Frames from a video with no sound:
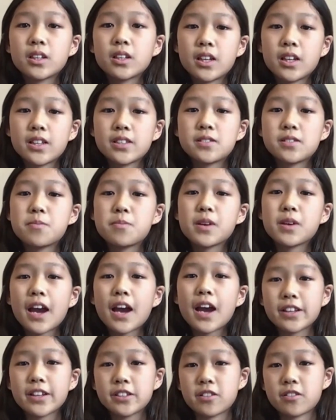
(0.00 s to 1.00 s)
is to be
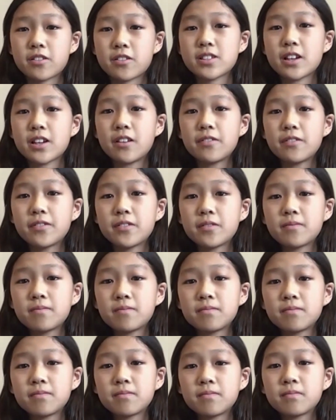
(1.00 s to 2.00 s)
kind to yourself.
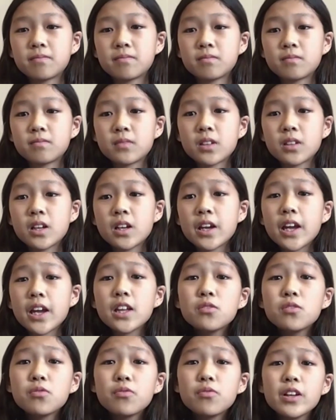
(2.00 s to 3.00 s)

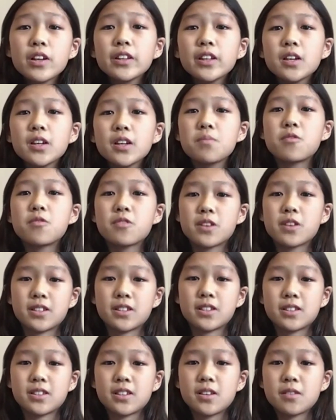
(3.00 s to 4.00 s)
It's really
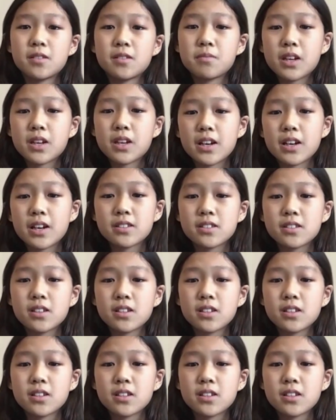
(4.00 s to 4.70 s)
important because